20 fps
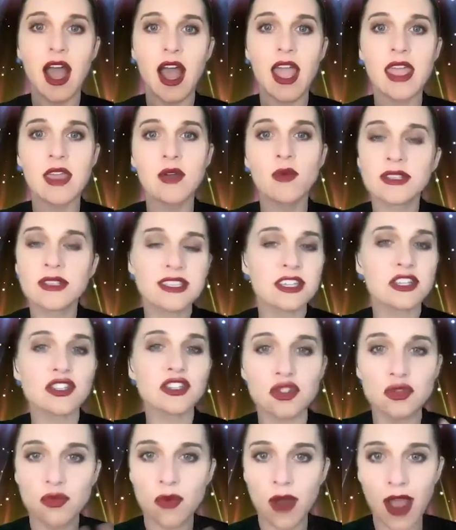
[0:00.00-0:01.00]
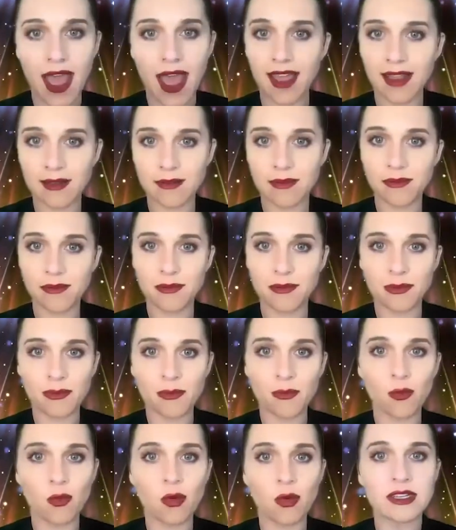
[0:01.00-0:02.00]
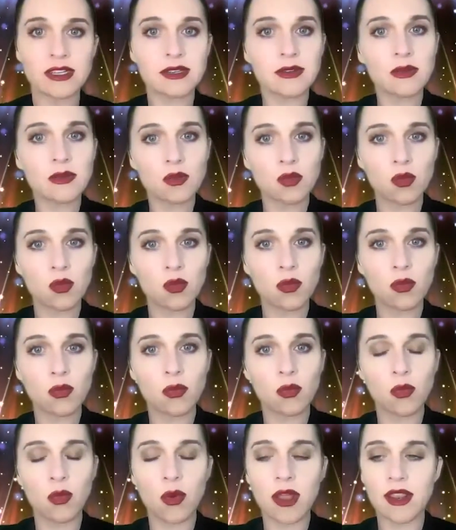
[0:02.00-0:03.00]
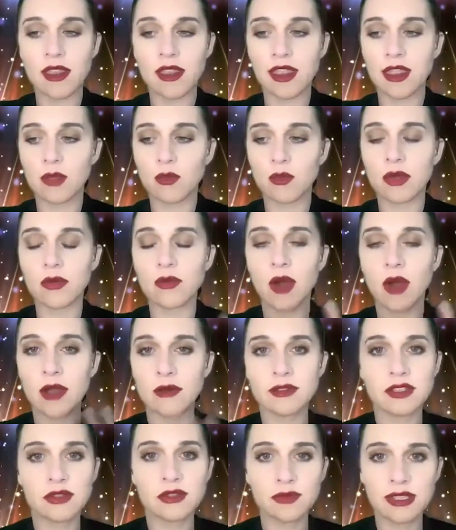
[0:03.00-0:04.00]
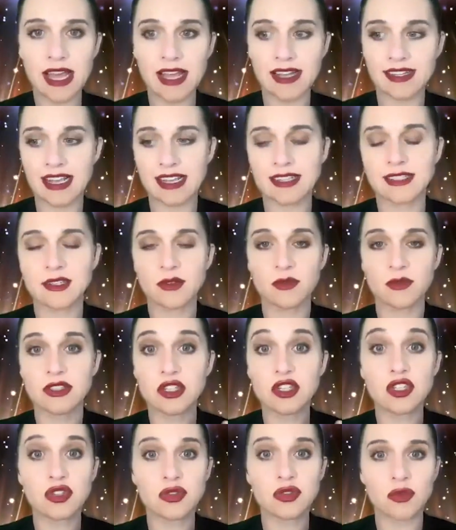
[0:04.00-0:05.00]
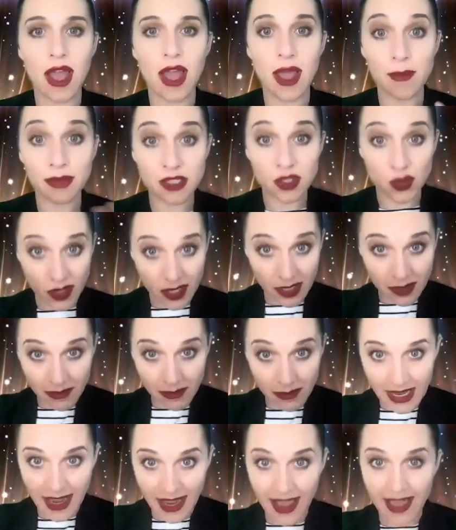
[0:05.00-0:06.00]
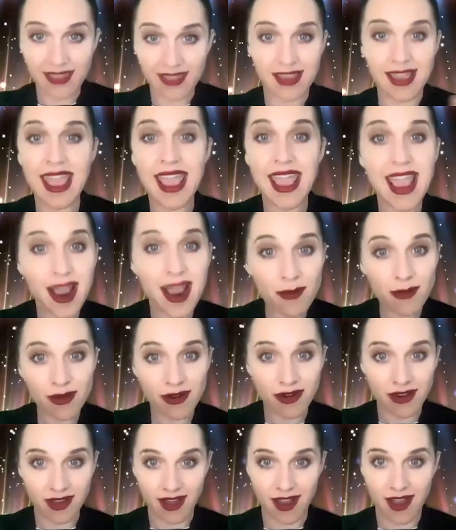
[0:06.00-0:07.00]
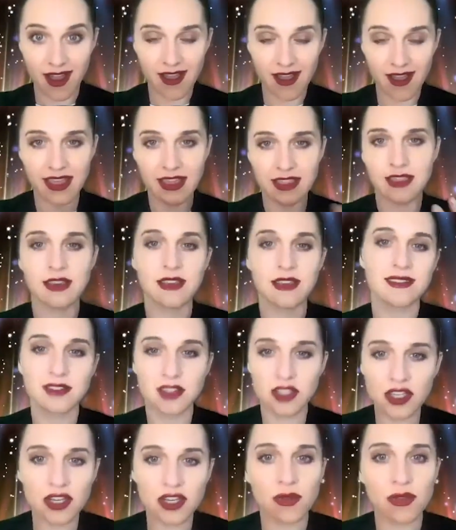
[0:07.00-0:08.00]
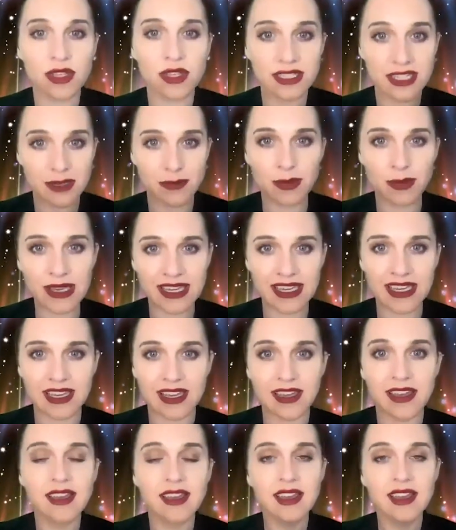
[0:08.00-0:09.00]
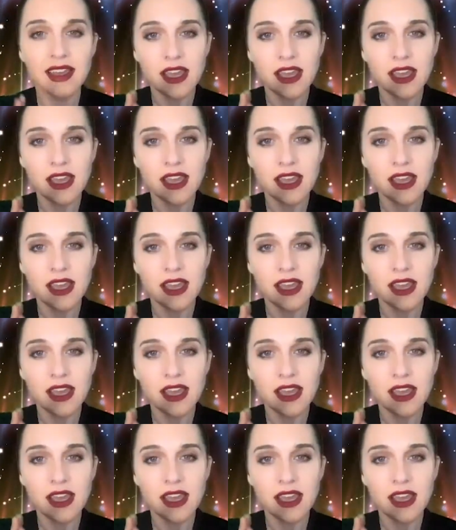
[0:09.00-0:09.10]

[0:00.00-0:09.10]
It was a duet. What when we I was doing that dance, it was a duet between me and the camera guy, like the you know the DP.